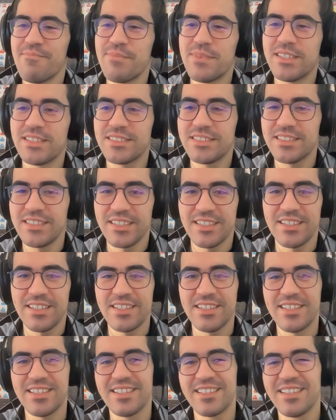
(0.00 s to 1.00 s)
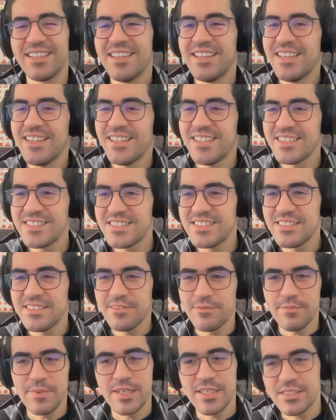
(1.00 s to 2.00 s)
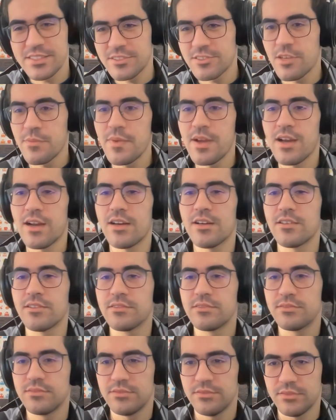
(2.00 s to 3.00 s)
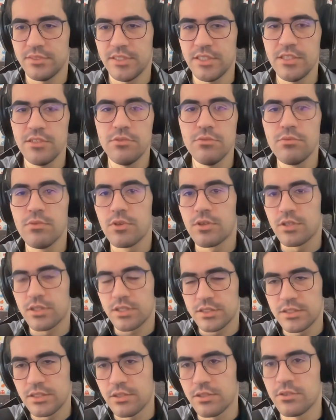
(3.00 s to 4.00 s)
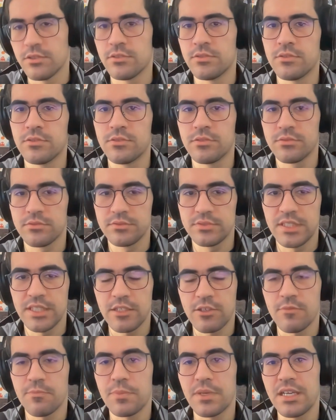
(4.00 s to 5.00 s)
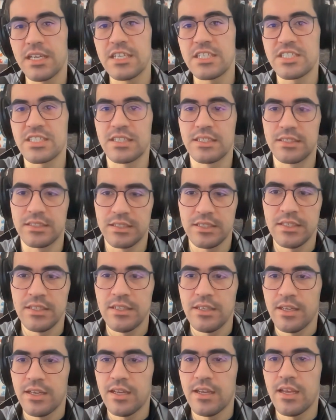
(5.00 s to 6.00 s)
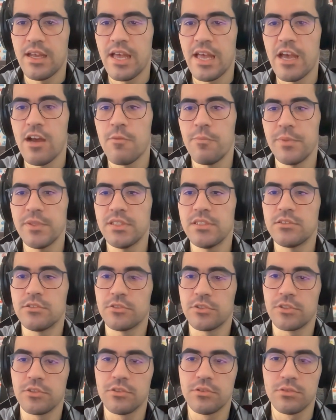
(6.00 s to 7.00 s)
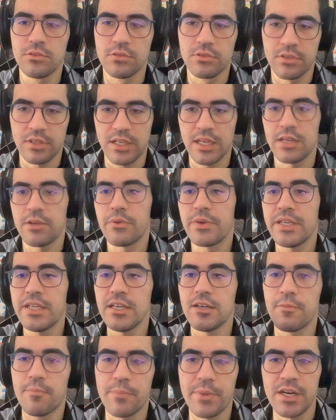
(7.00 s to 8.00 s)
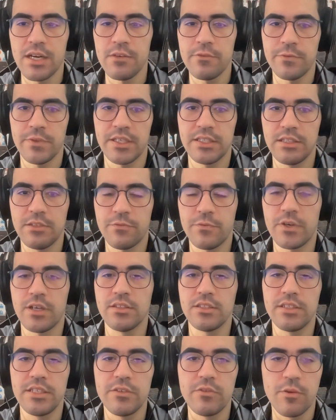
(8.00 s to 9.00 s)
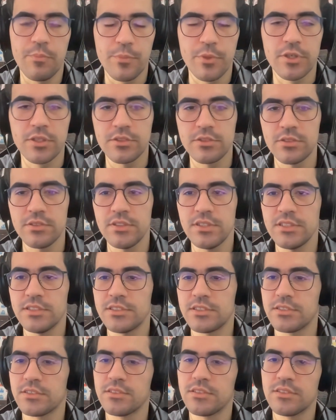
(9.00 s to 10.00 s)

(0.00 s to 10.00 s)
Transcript: but it's by somehow you worked on the compilation helped to your career path and found new opportunities?